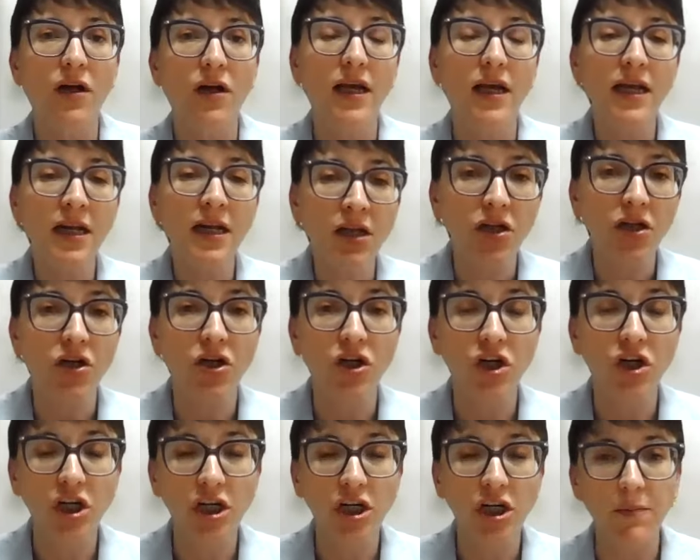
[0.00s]
the
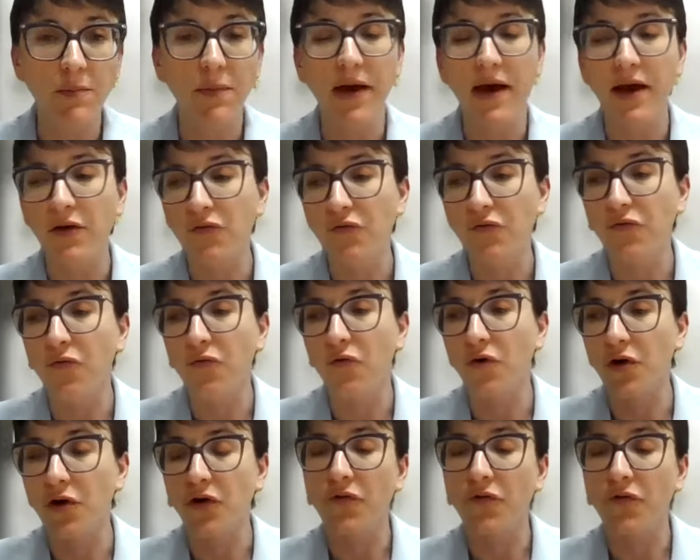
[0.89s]
internship and
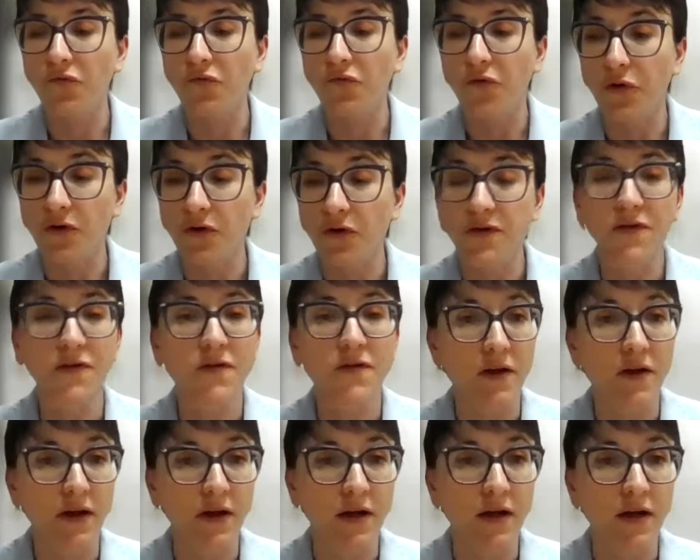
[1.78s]
for your
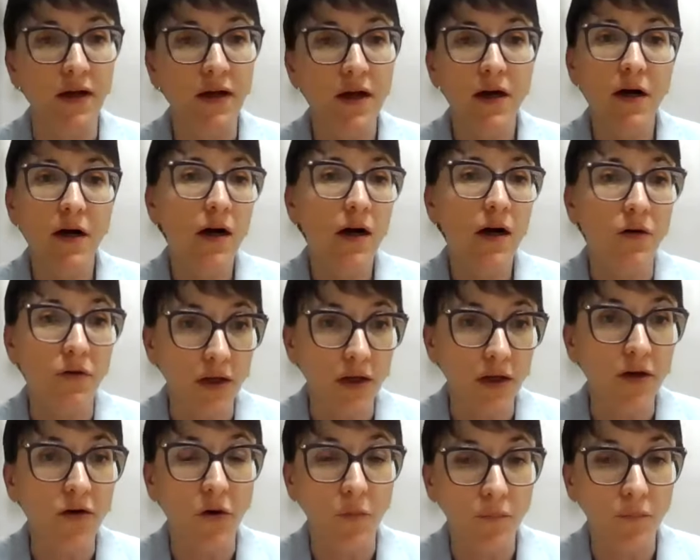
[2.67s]
first uh,
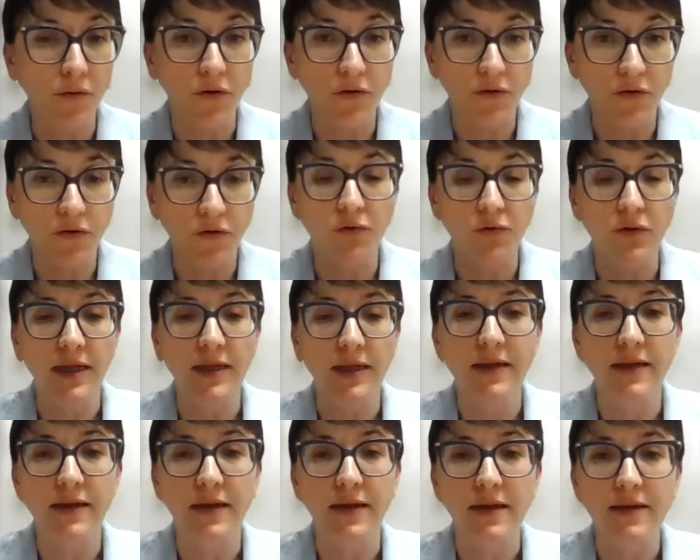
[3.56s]
career
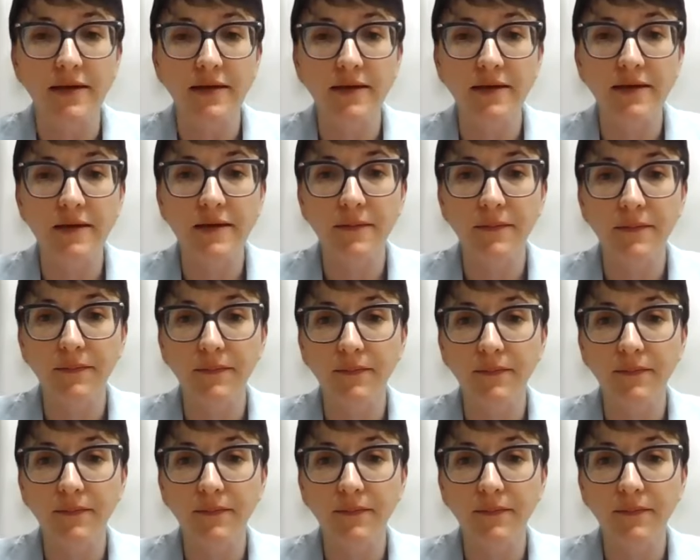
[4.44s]
opportunities.